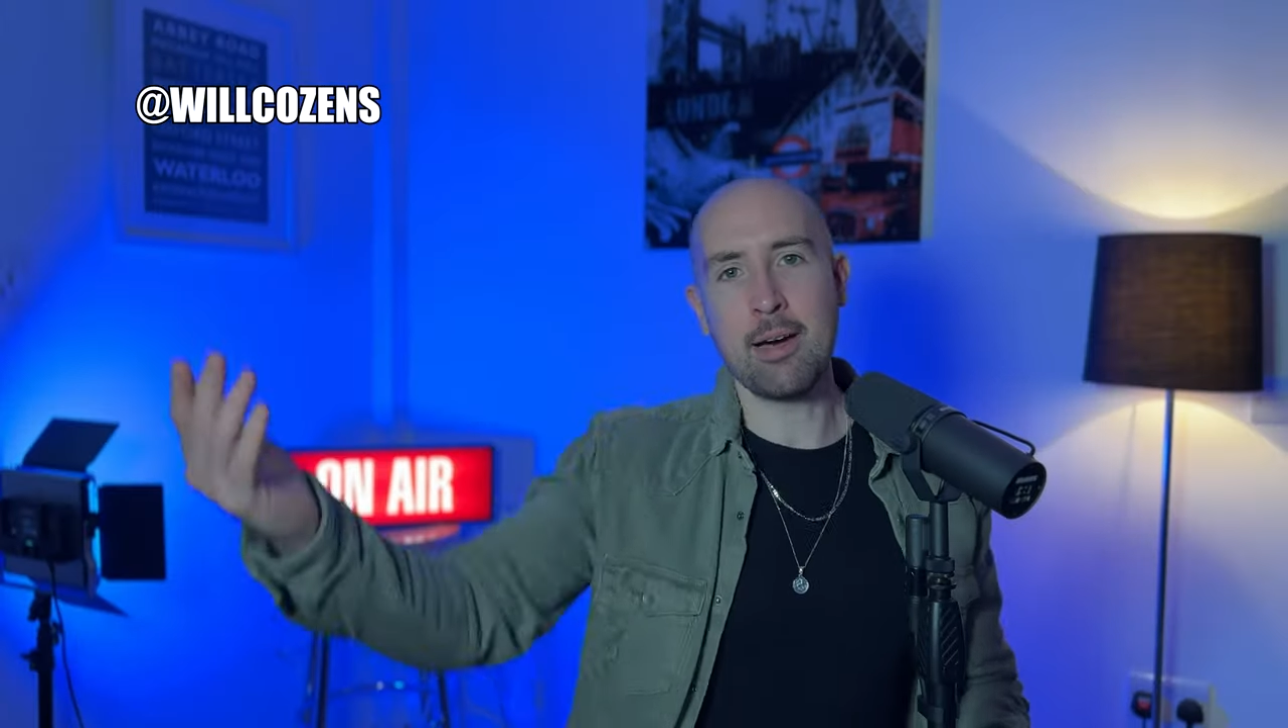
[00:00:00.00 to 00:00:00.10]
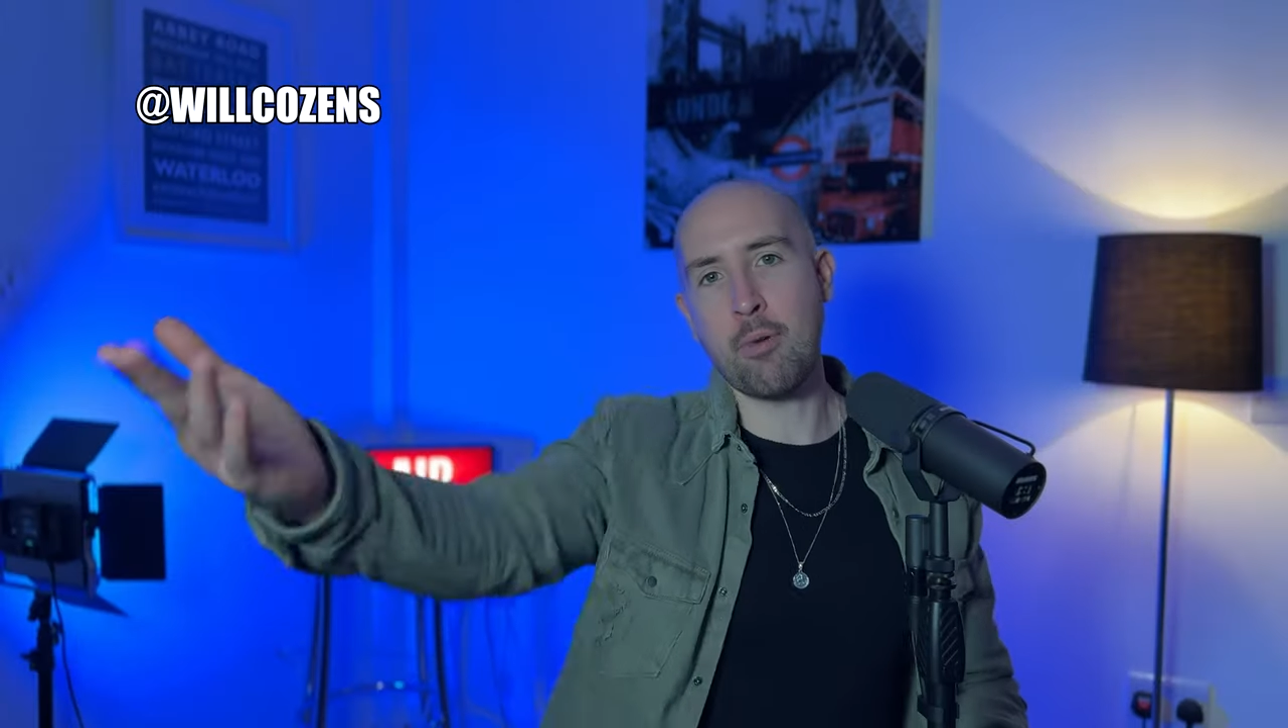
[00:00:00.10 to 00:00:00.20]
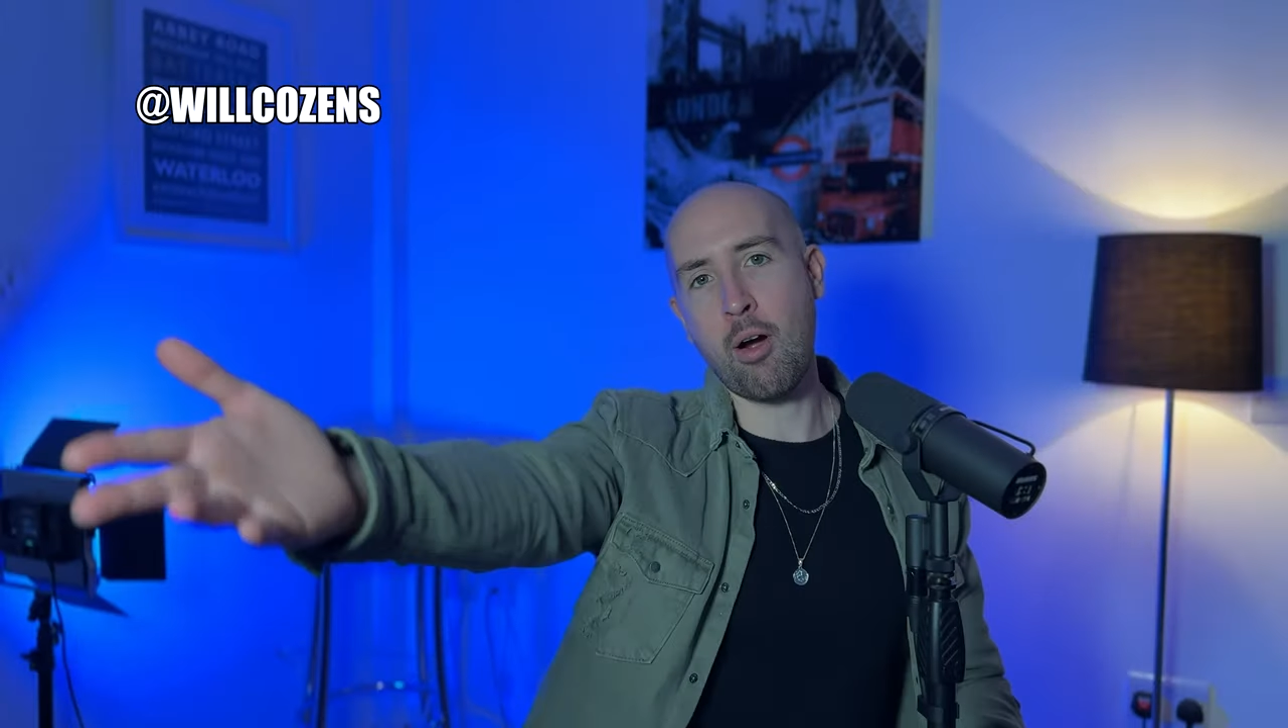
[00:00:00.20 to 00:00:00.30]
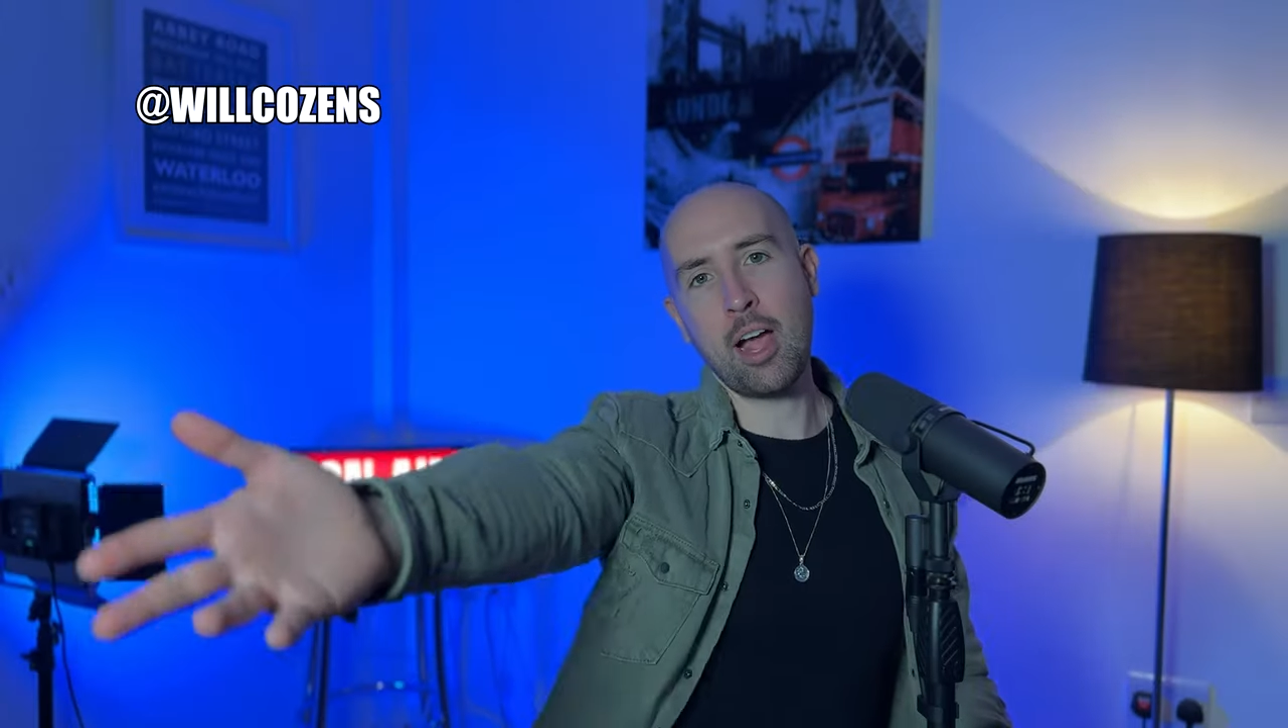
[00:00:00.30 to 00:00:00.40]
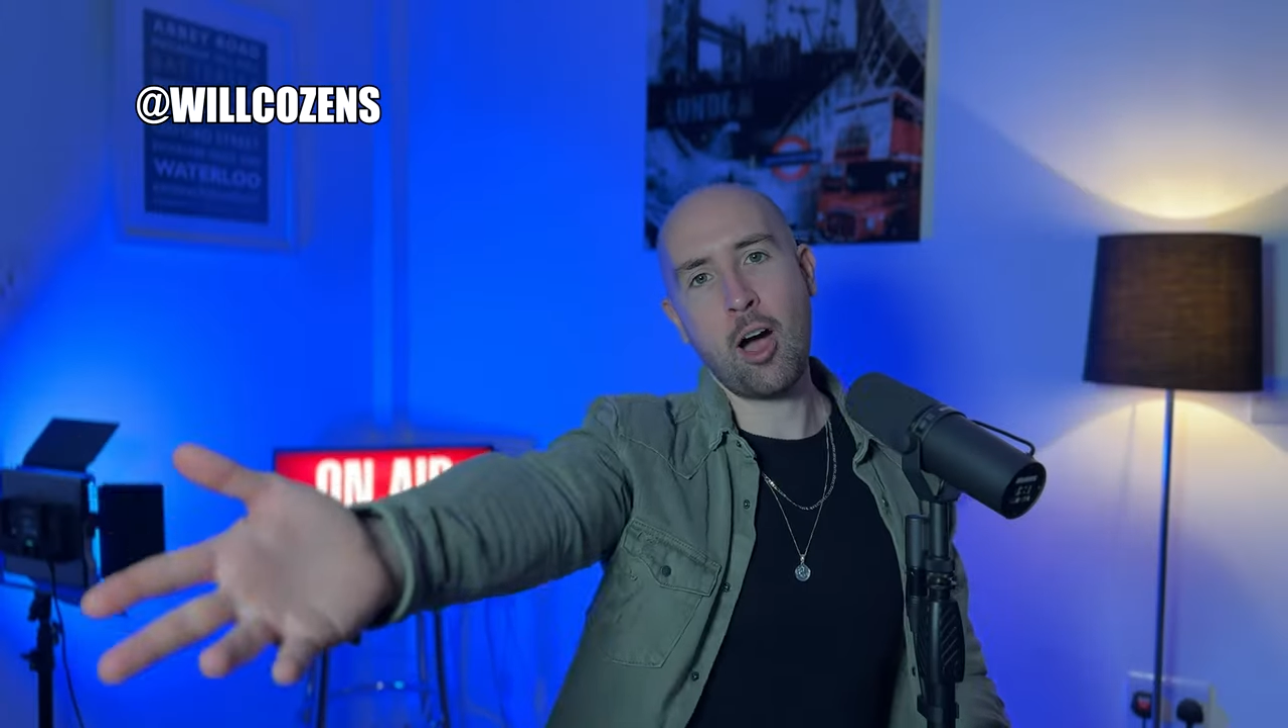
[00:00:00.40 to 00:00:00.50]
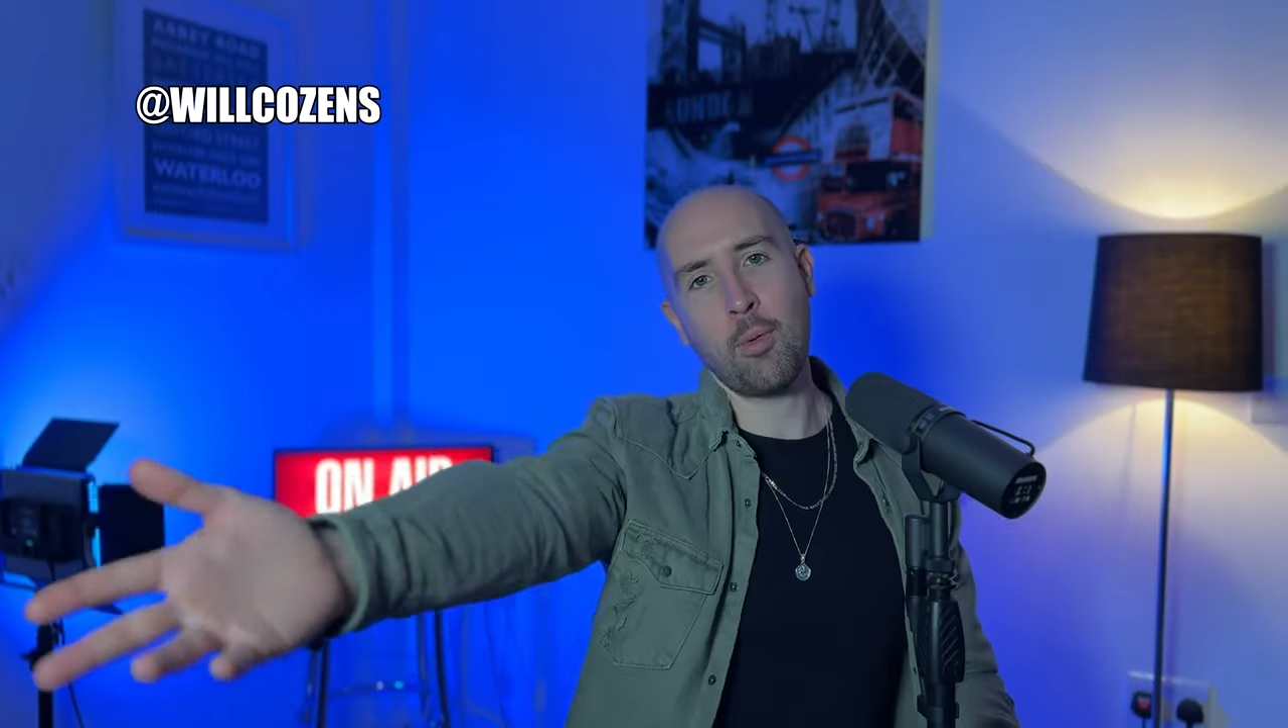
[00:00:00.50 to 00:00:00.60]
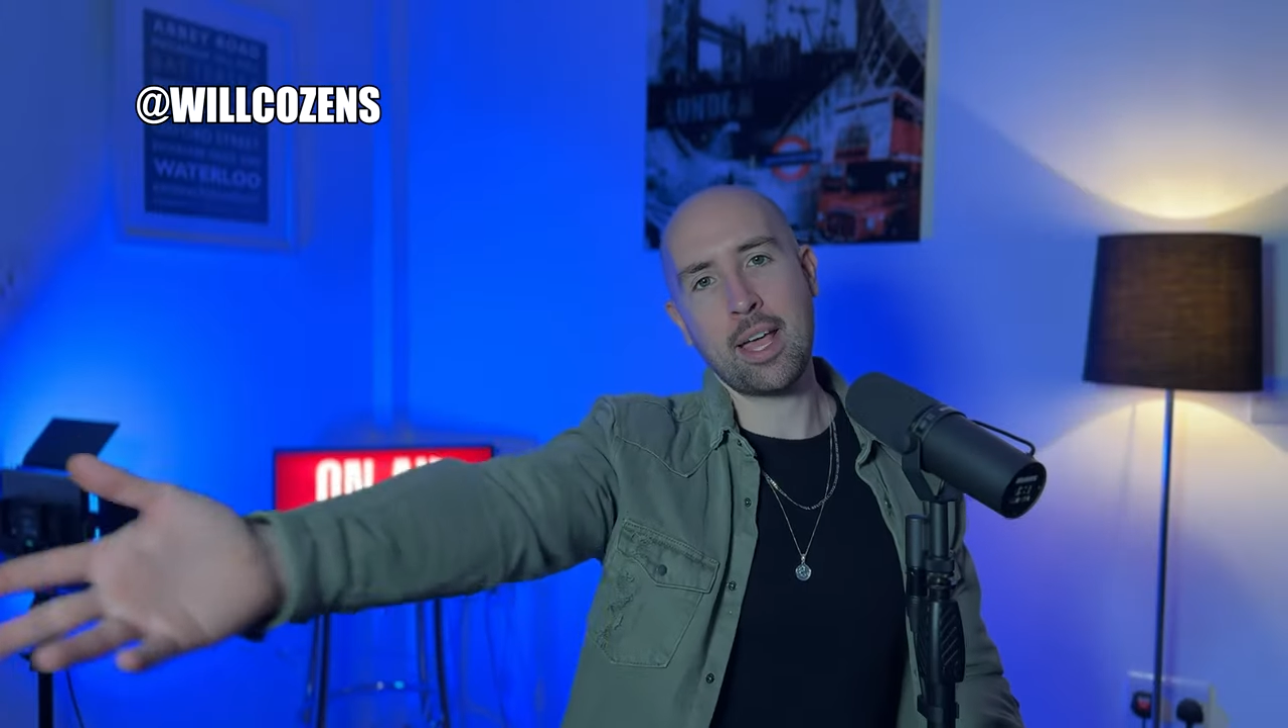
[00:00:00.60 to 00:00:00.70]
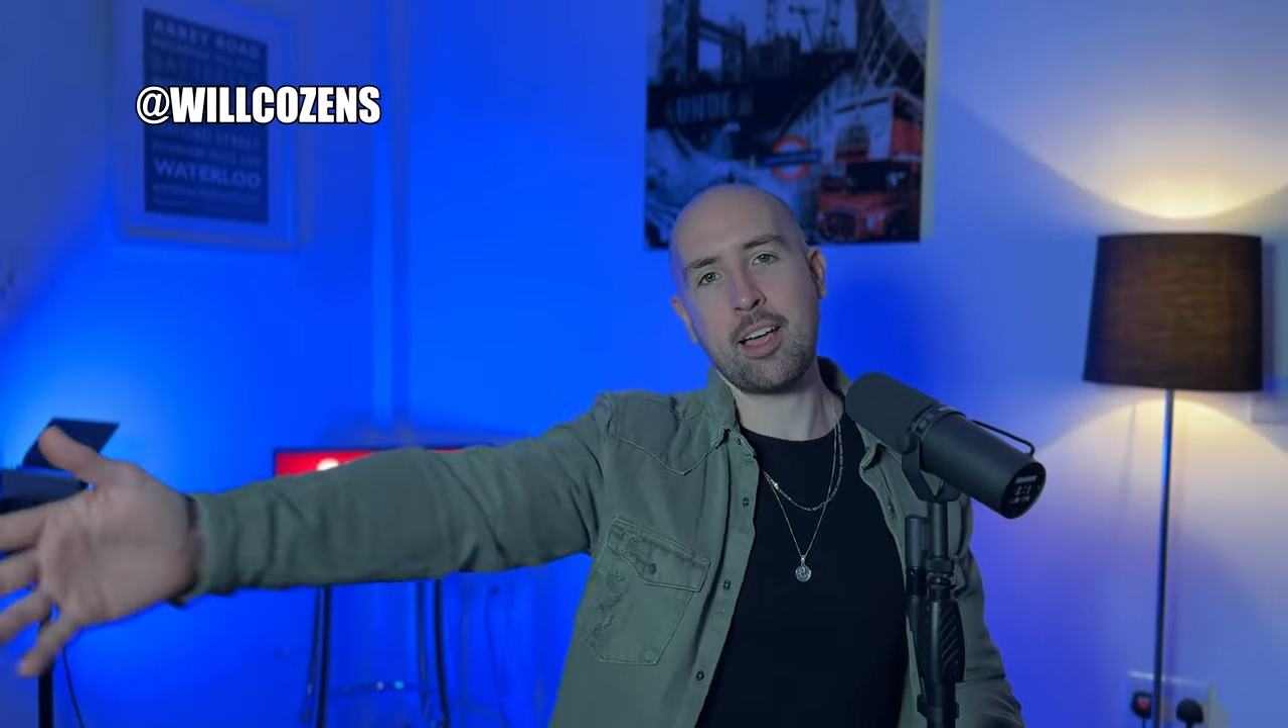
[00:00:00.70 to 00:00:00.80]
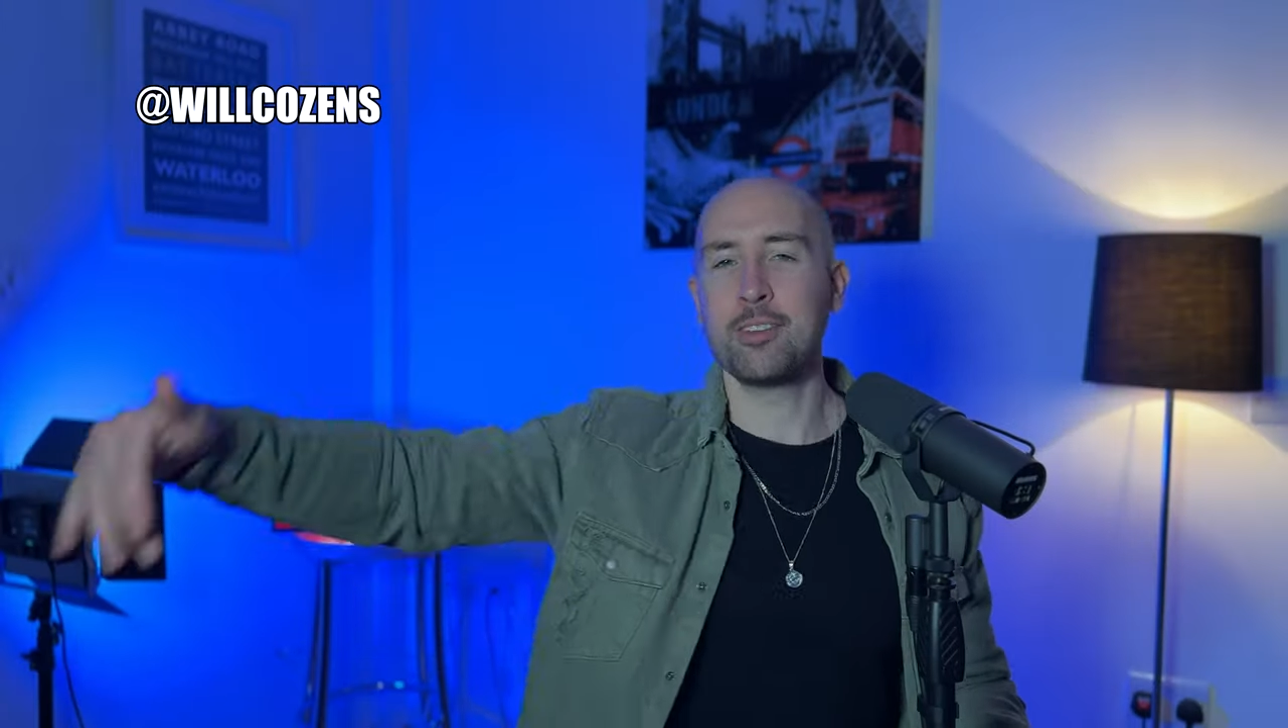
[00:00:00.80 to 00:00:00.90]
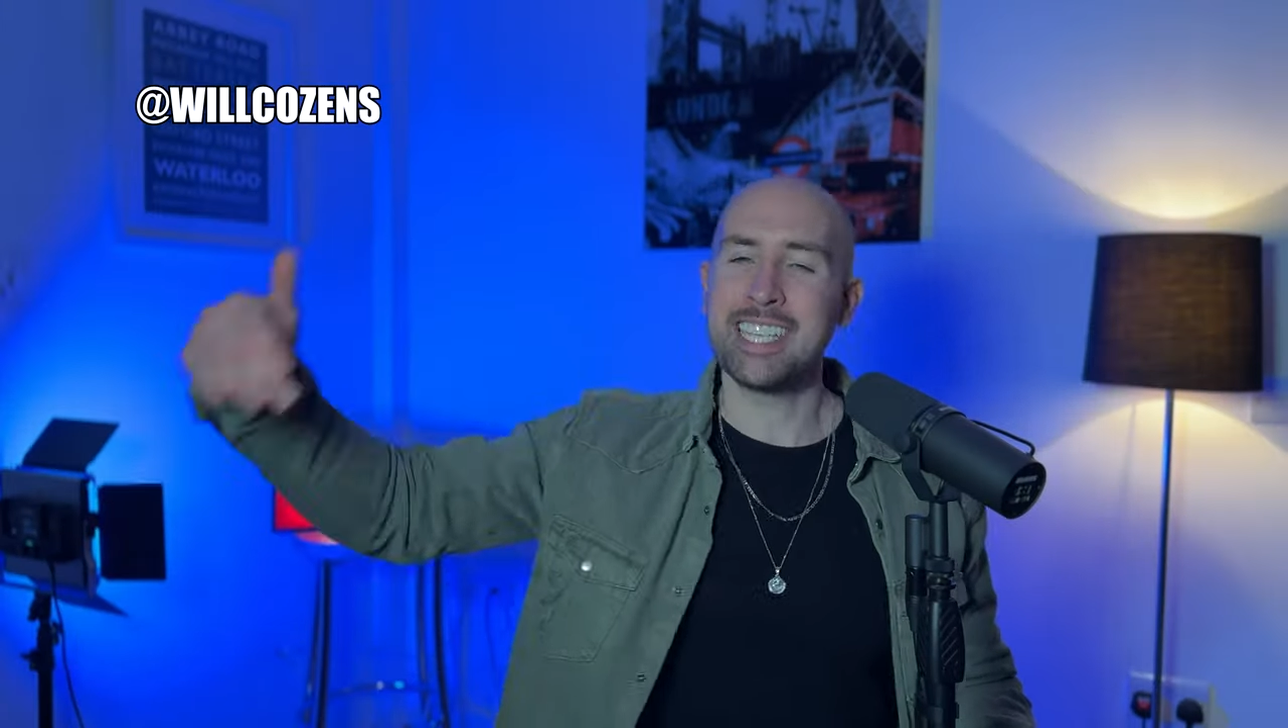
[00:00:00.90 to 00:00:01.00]
Omari
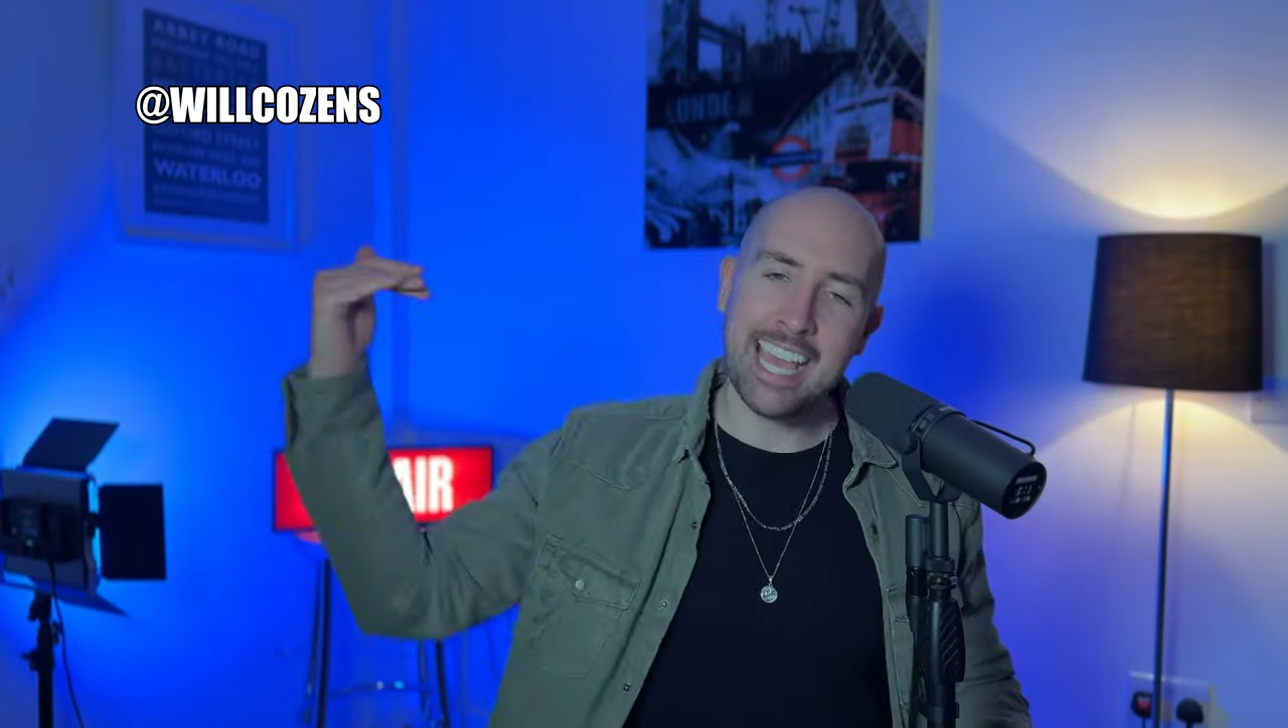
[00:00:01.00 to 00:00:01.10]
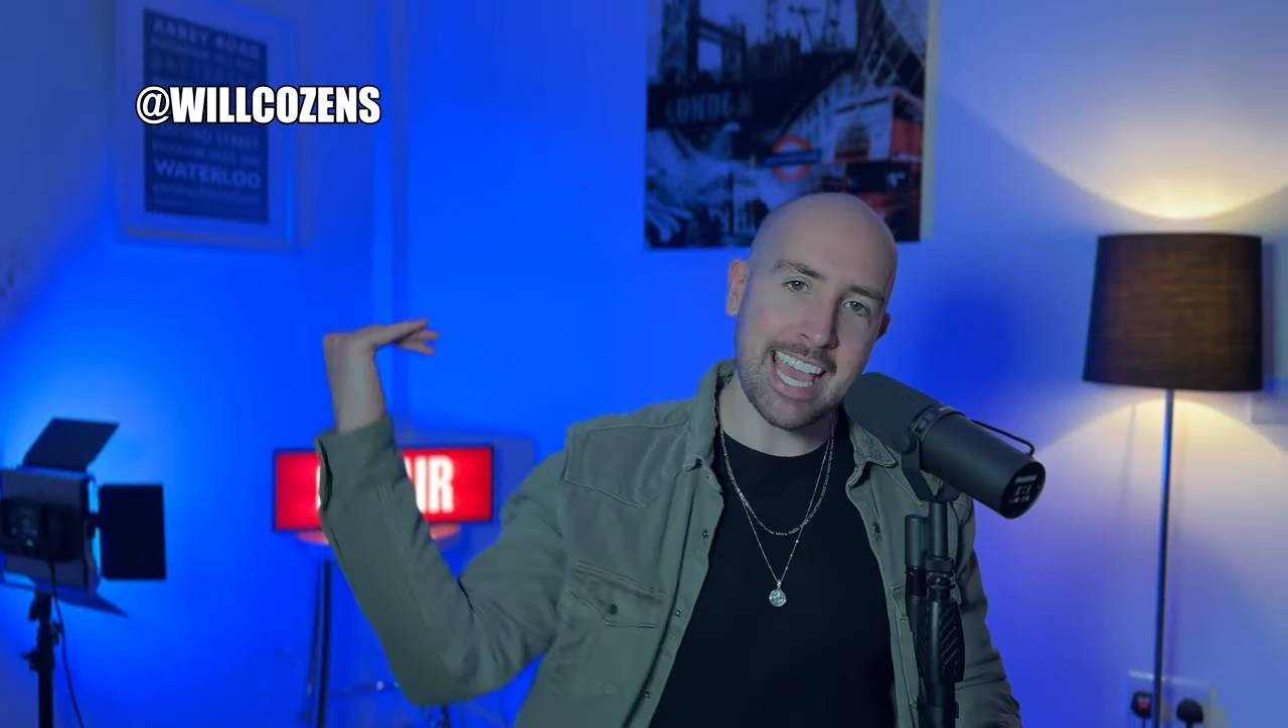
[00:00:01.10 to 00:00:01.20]
Hardwick goes